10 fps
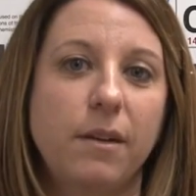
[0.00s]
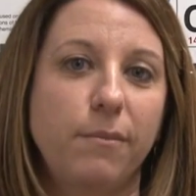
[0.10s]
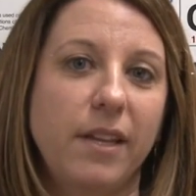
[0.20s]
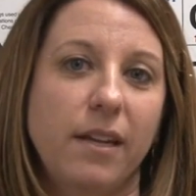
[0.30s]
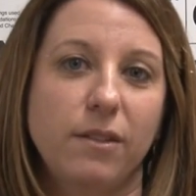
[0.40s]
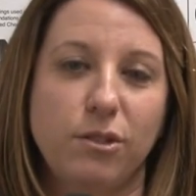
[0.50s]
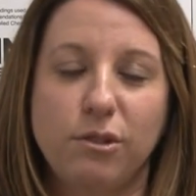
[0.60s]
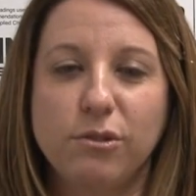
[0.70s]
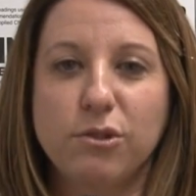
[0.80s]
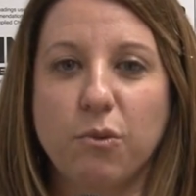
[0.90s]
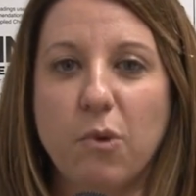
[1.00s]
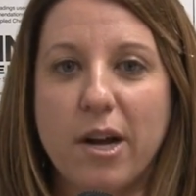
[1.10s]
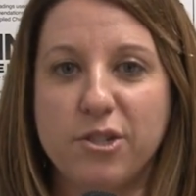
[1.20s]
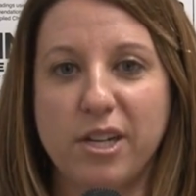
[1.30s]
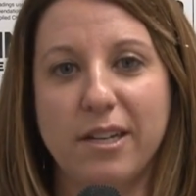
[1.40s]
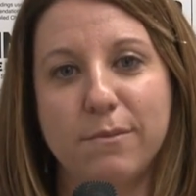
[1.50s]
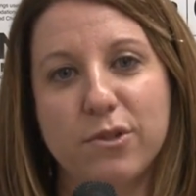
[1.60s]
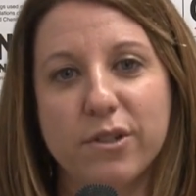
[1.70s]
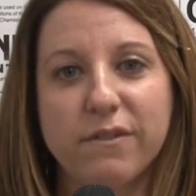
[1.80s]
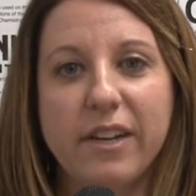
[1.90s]
something and the students are watching and
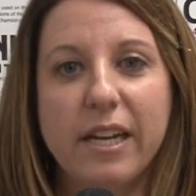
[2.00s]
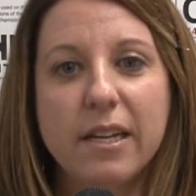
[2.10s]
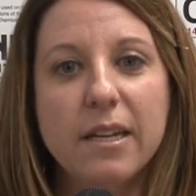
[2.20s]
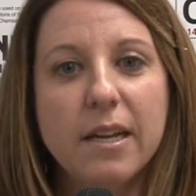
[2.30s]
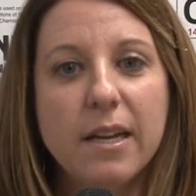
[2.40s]
observing.